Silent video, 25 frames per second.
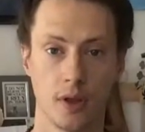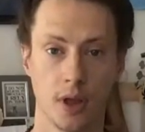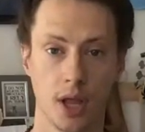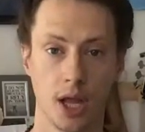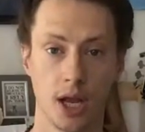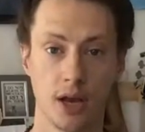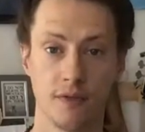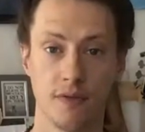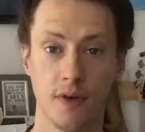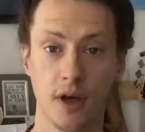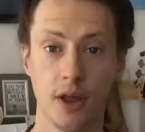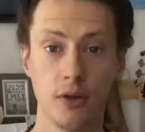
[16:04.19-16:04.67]

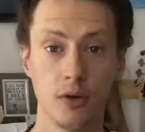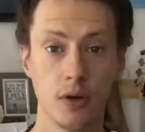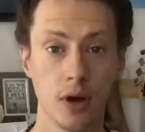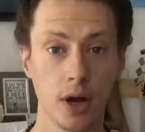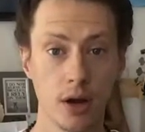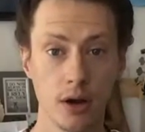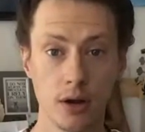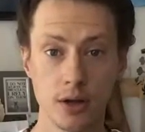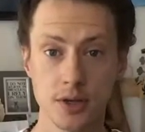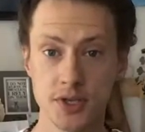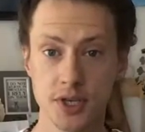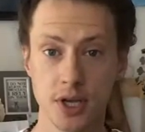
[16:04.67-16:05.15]
And if other
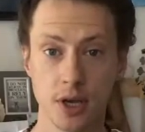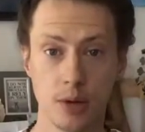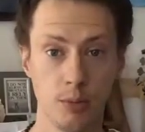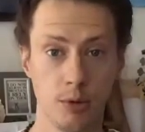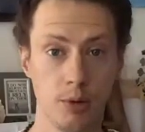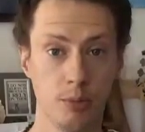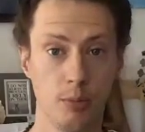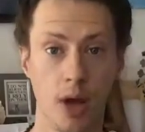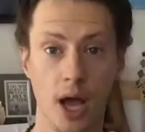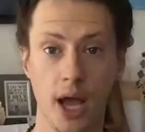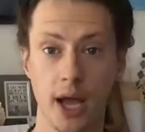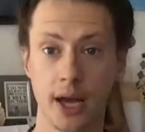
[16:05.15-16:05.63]
areas come to
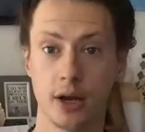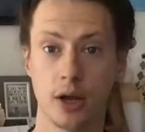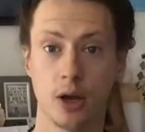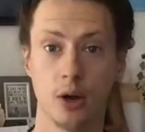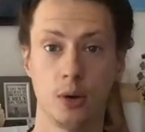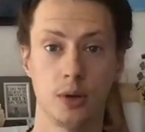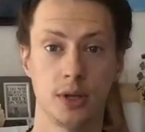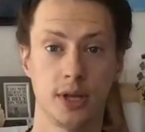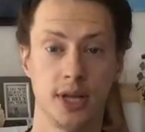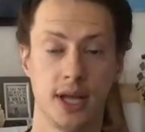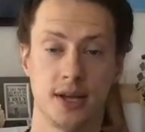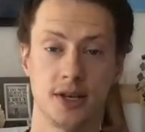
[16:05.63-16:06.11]
mind, go
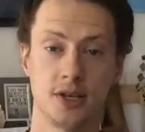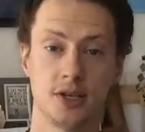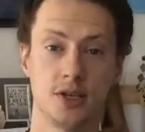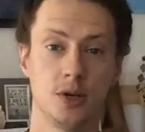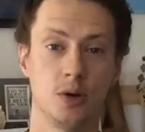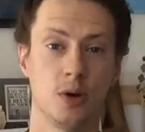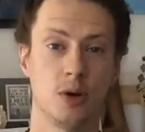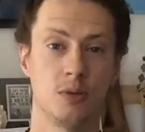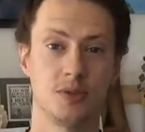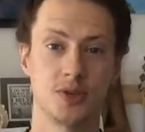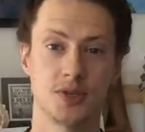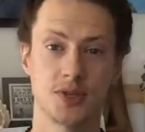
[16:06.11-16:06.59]
with that
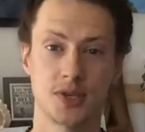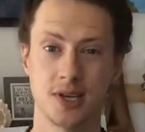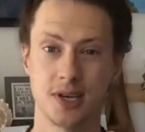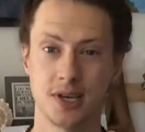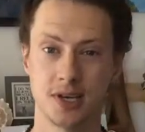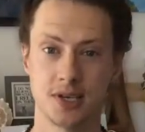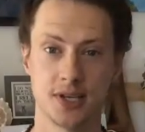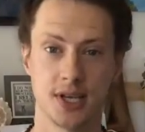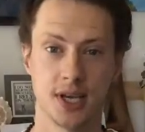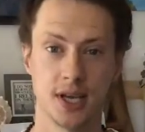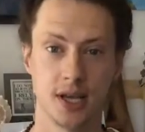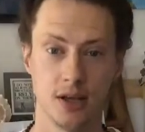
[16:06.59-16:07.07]
too. I'm just going
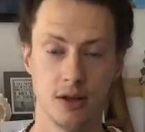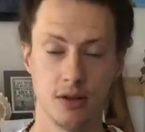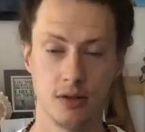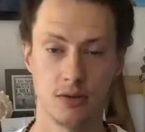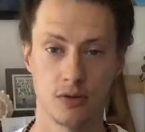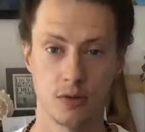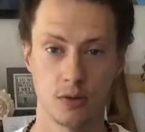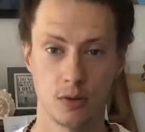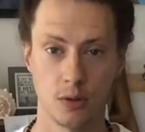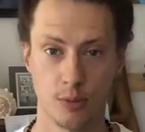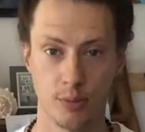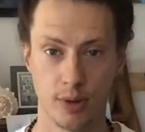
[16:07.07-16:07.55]
to take you
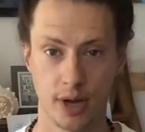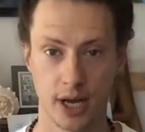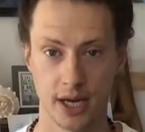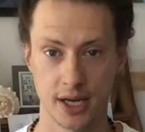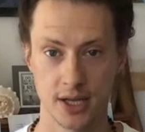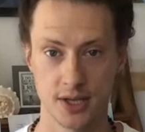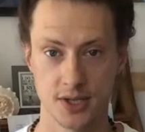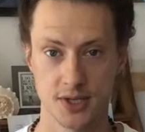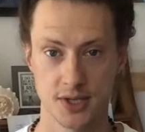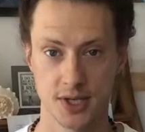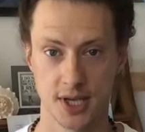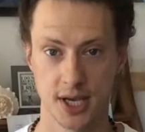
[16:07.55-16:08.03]
through a body
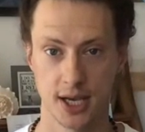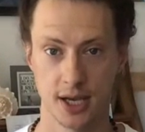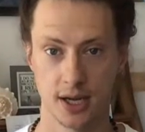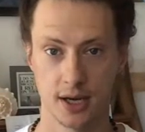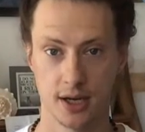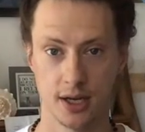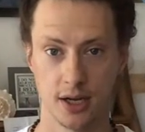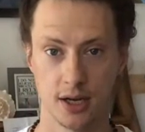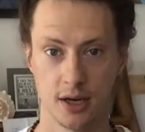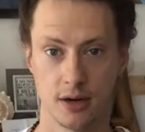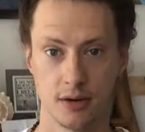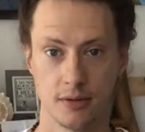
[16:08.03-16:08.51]
scan
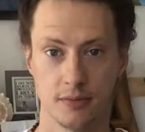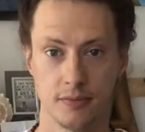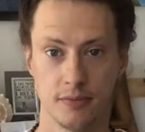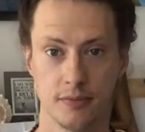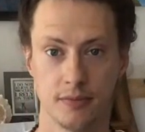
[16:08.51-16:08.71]
here.